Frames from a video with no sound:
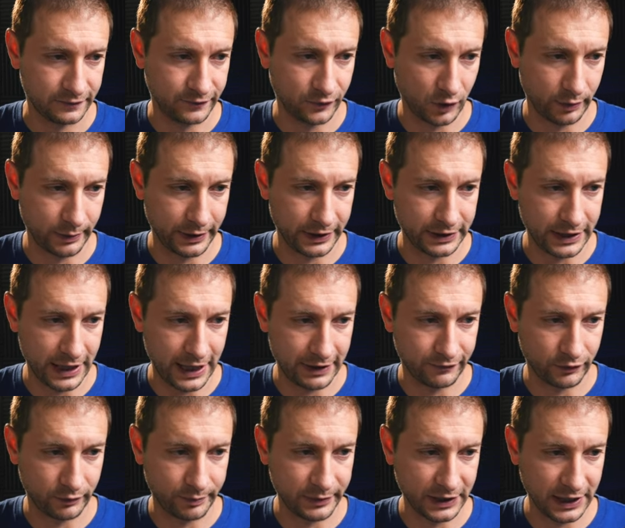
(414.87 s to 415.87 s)
formatted
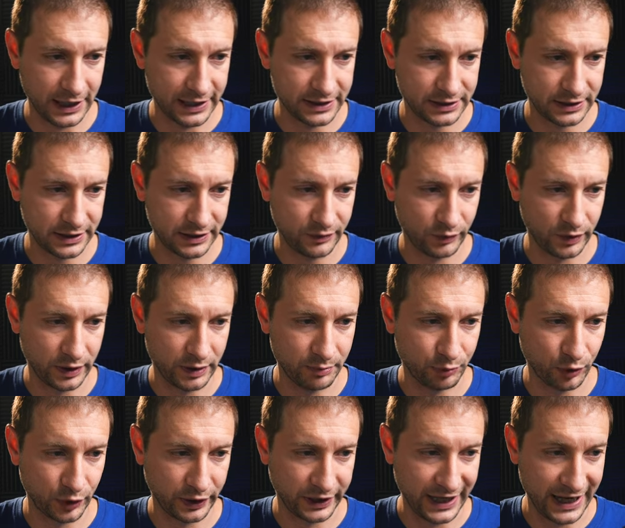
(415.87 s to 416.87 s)
that for me nicely. We're
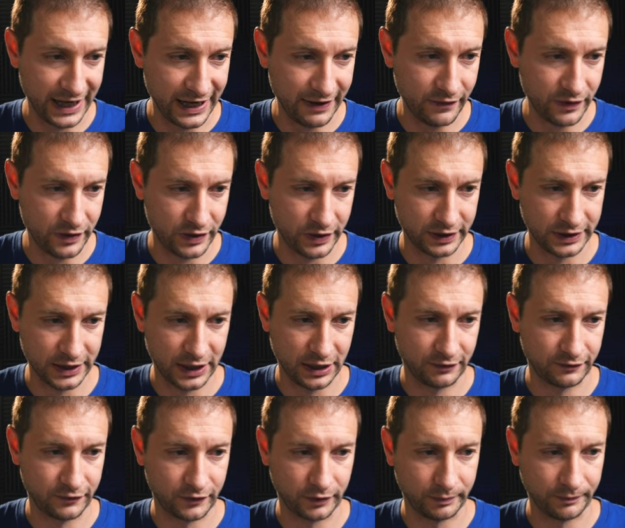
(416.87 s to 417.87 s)
importing everything
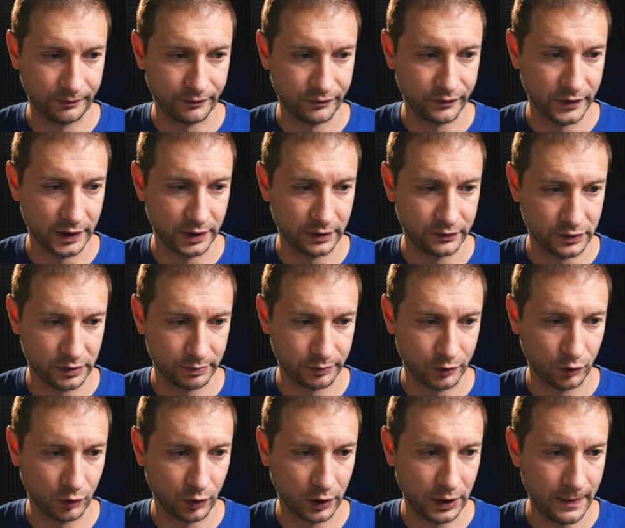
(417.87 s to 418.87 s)
now from
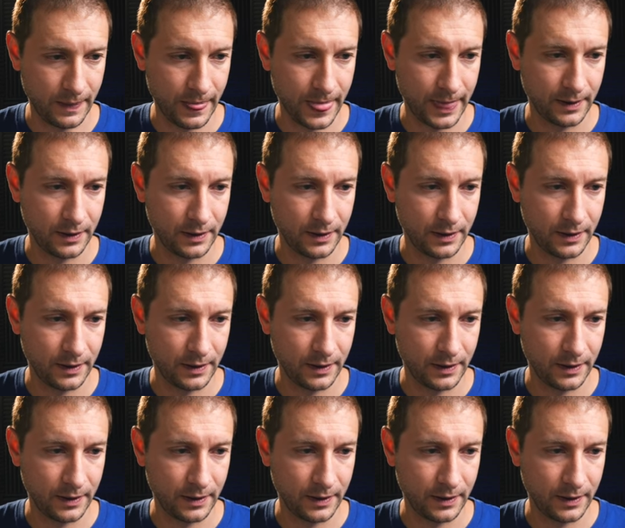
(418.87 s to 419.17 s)
NativeScript core.